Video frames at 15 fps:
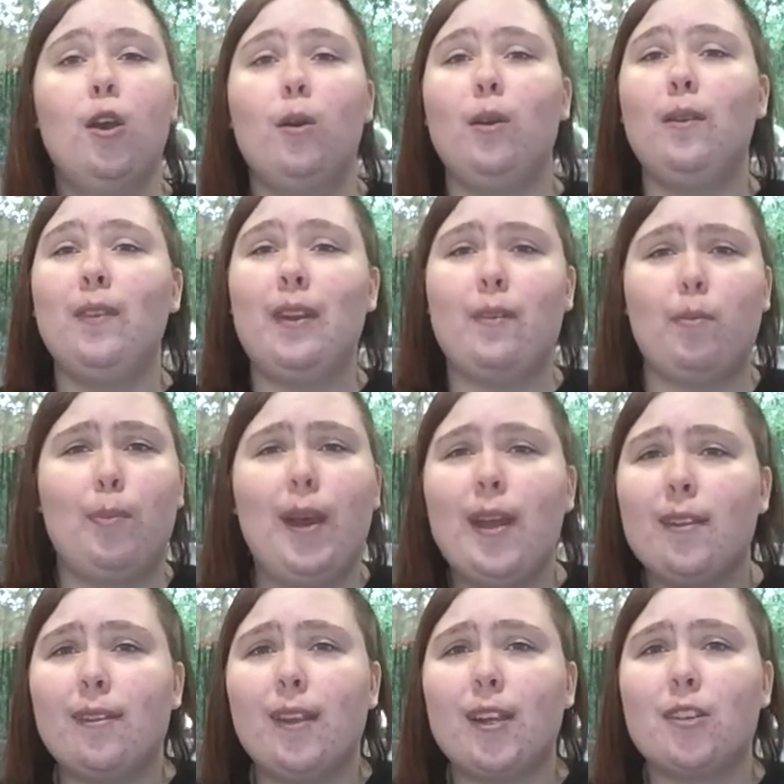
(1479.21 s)
We even have a
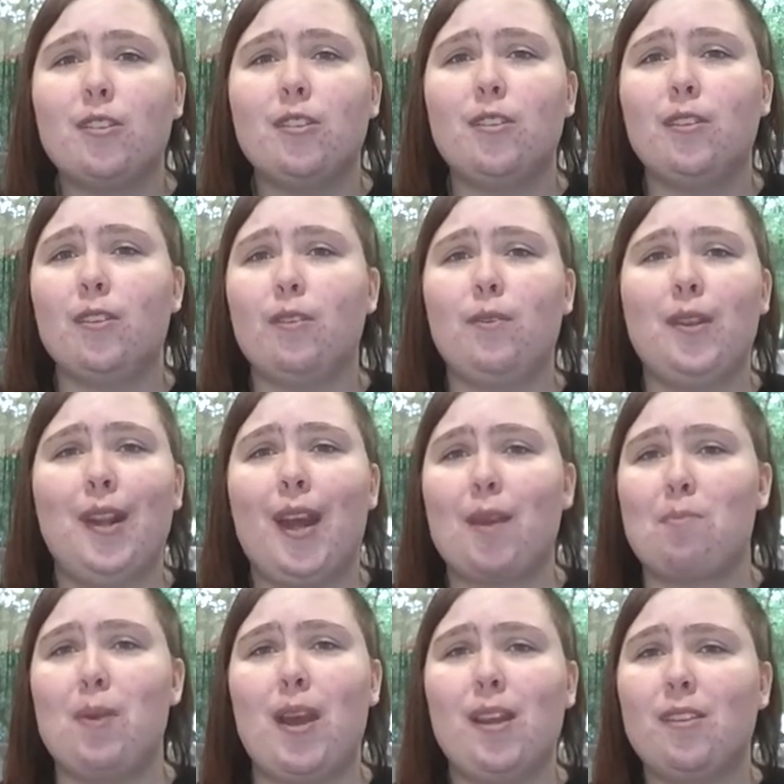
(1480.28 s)
pet section, so if you
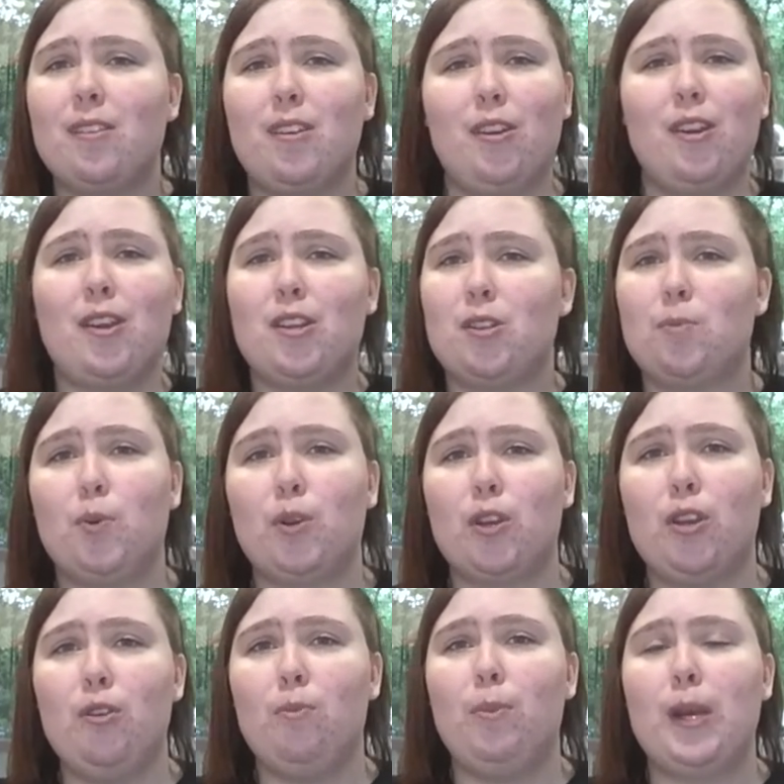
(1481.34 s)
like pets, you know, you can just put
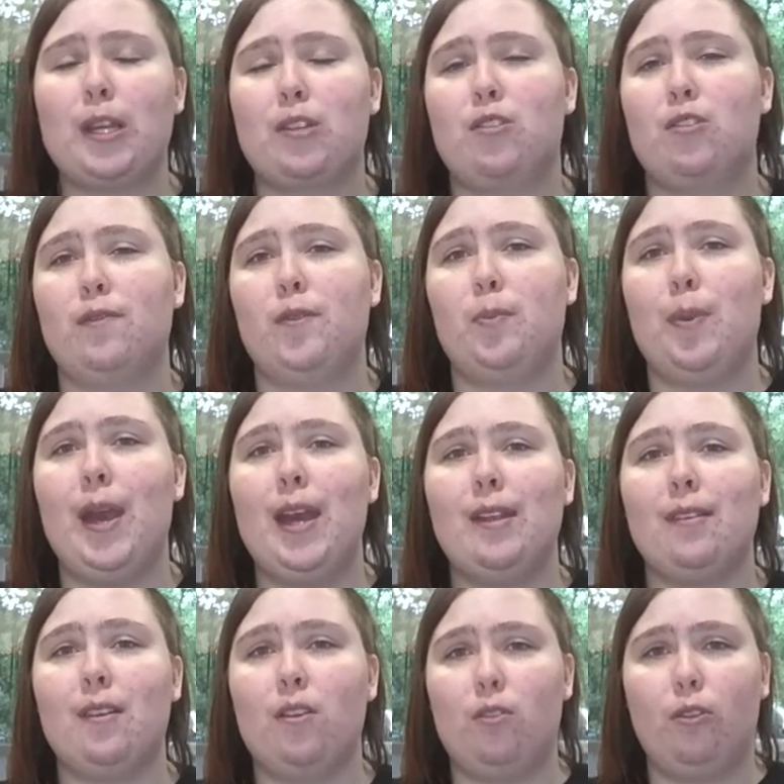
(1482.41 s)
cute pictures of your
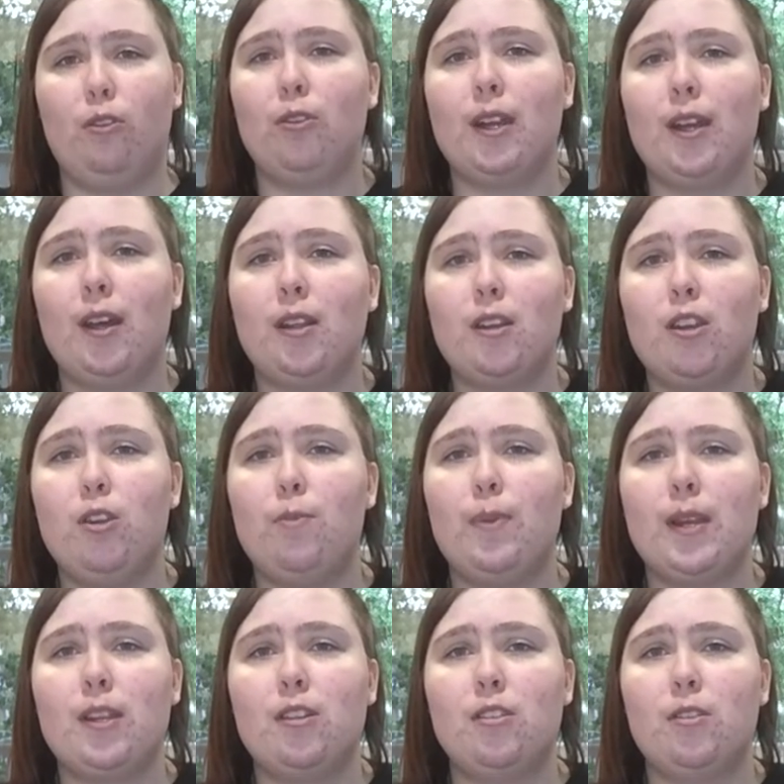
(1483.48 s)
pets or look at other cute
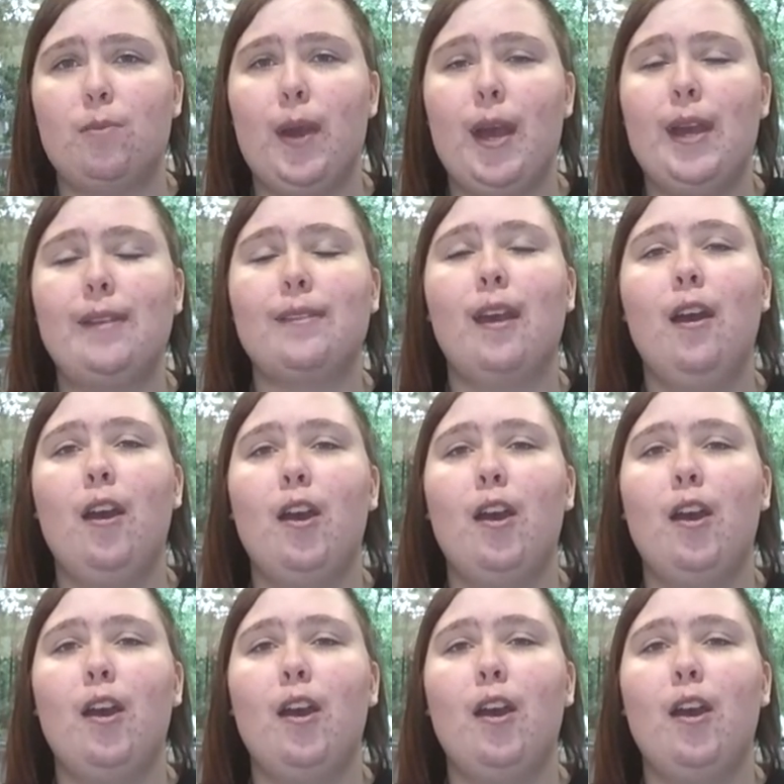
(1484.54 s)
pictures of pets.